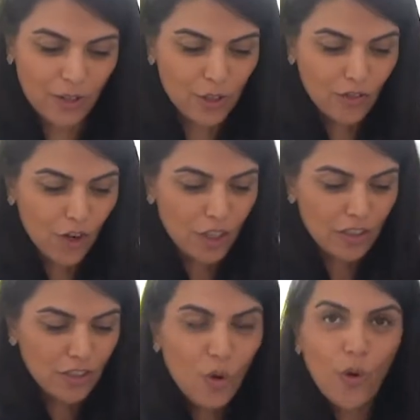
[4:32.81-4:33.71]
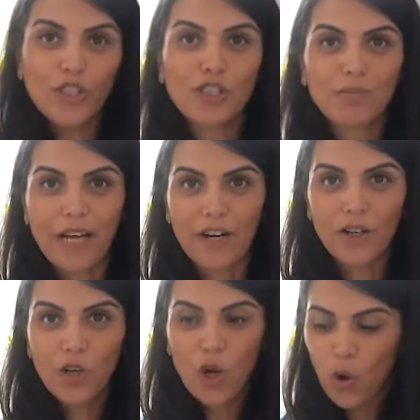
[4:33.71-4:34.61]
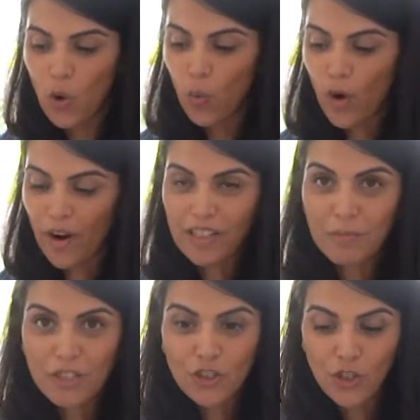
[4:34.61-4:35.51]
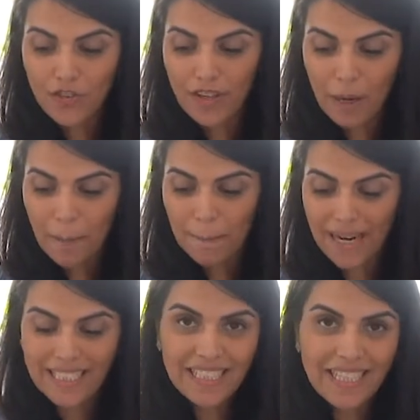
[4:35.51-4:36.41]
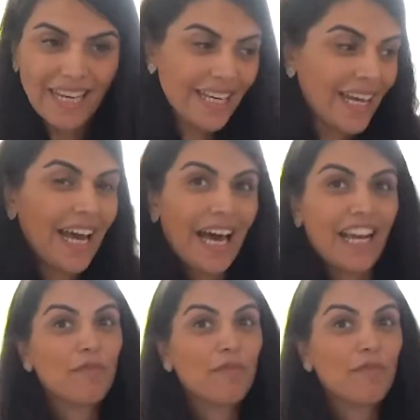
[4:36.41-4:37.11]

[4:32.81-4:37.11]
So I've got this gorgeous platter where I'll be serving my steak, and I